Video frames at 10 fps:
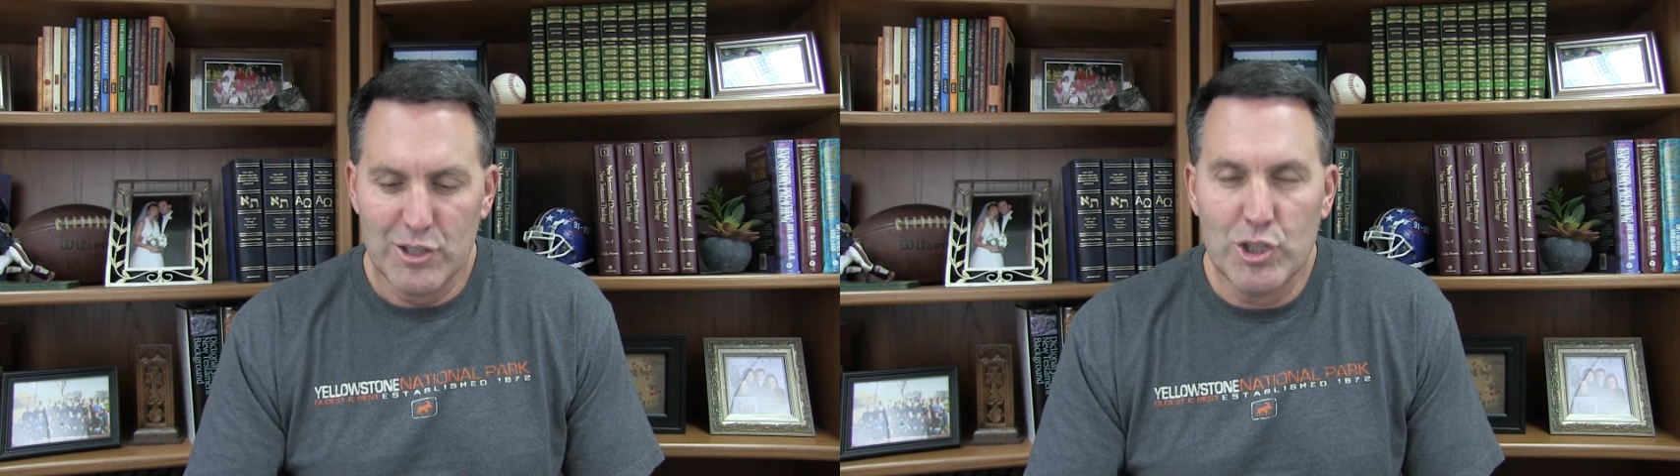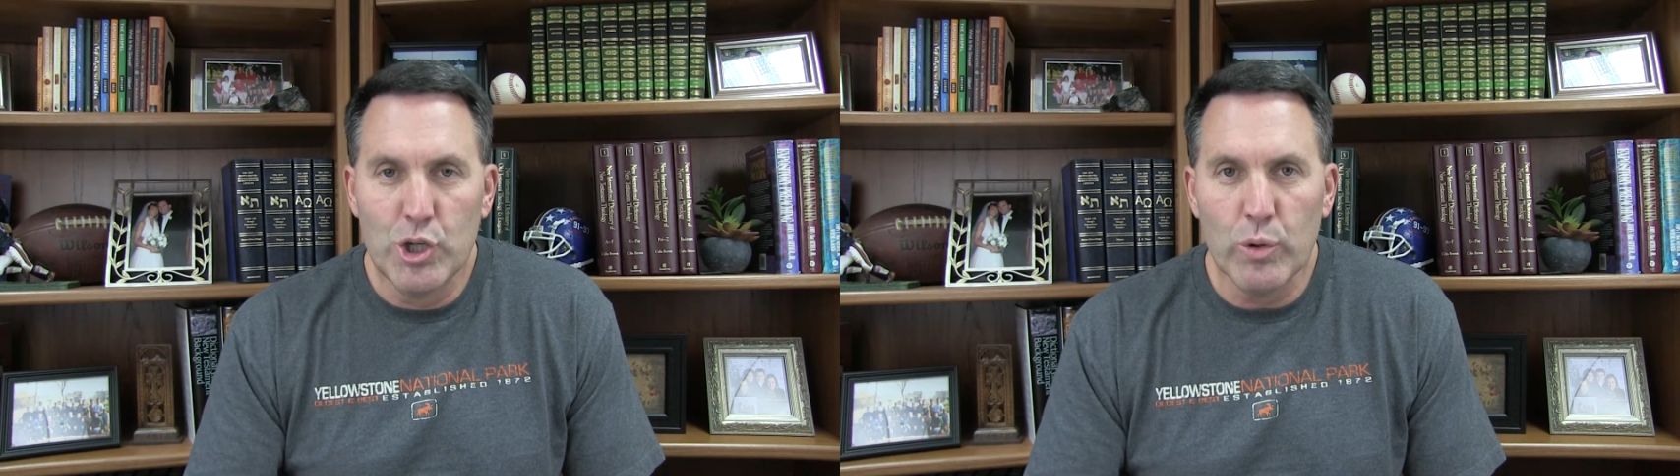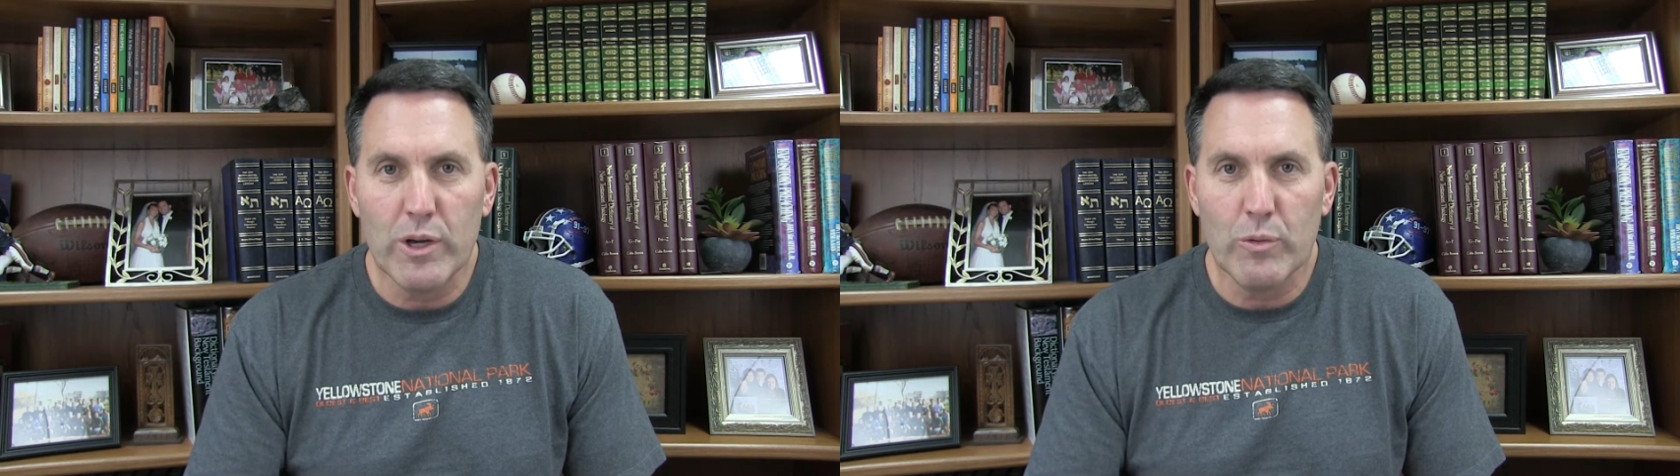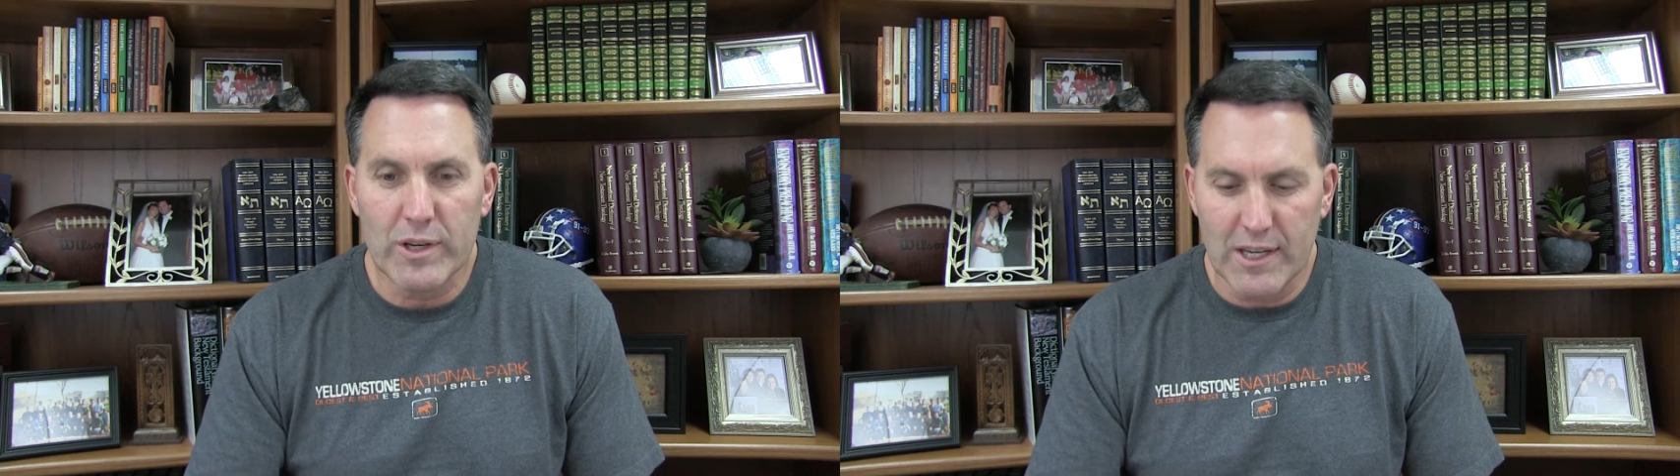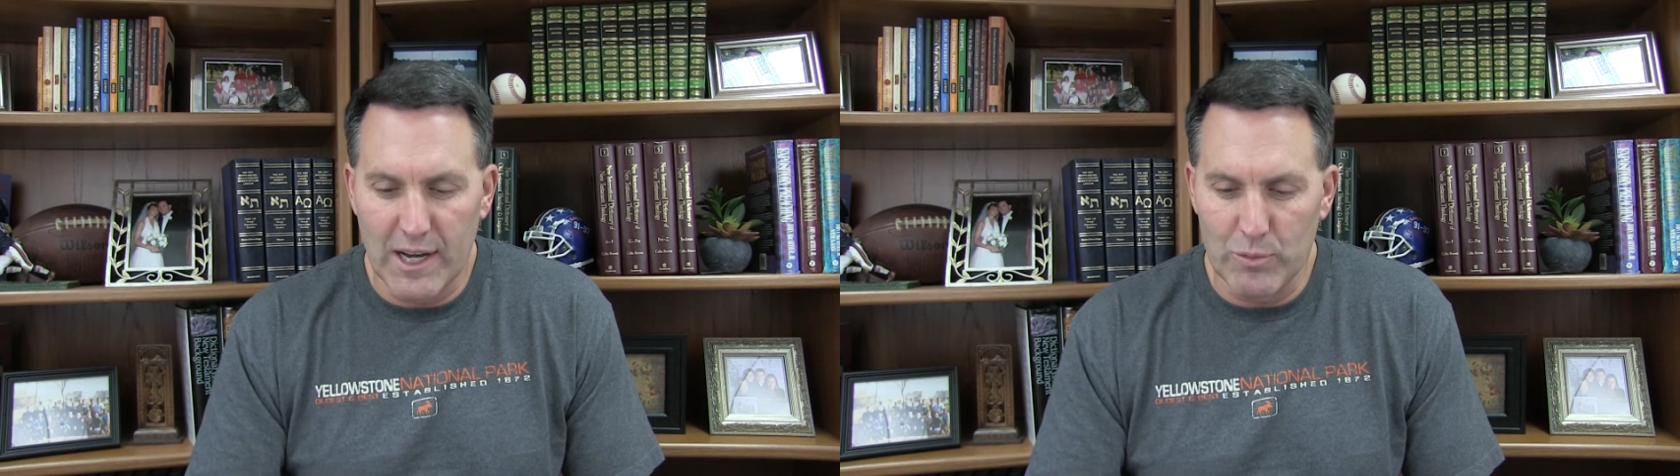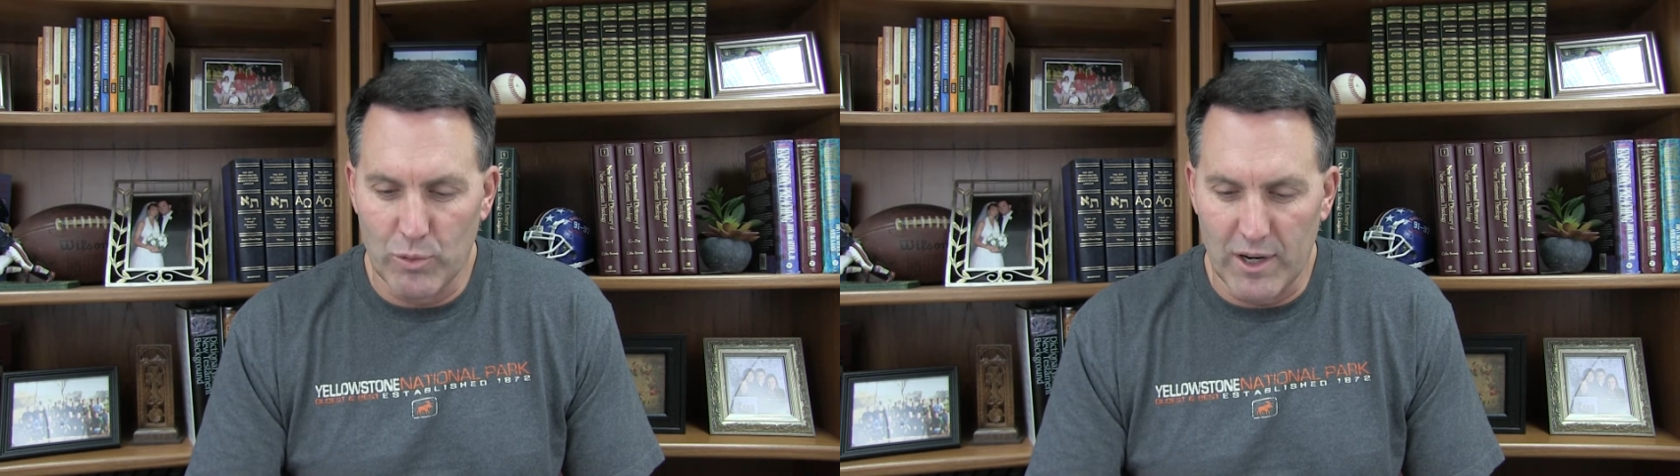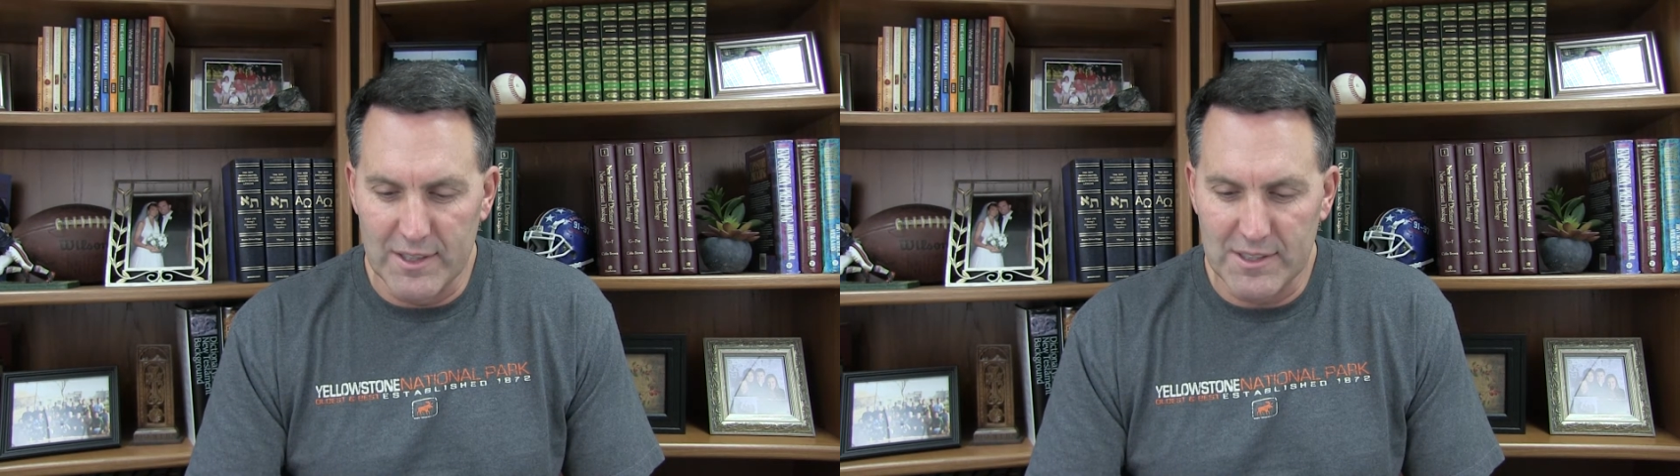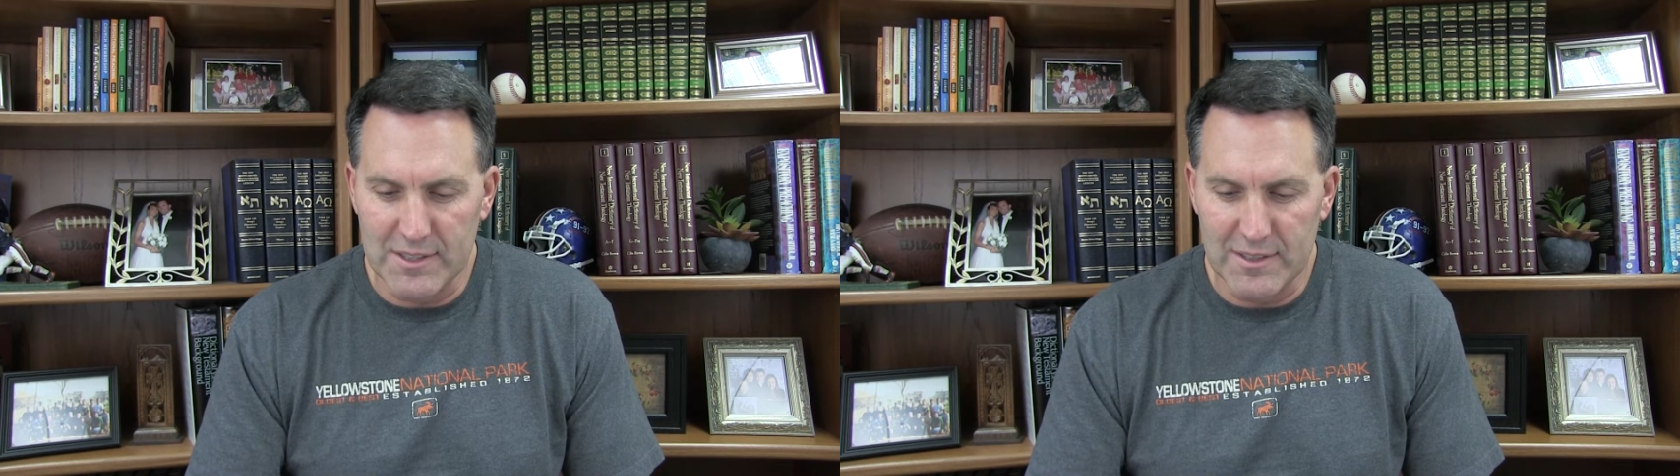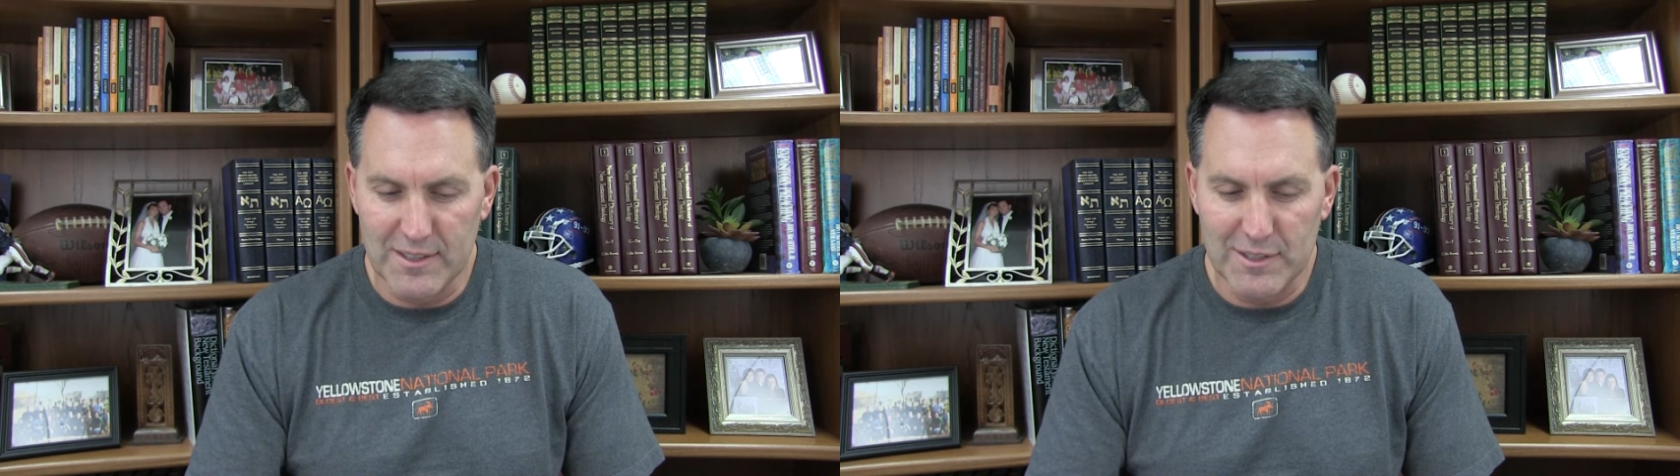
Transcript: doing what God wants,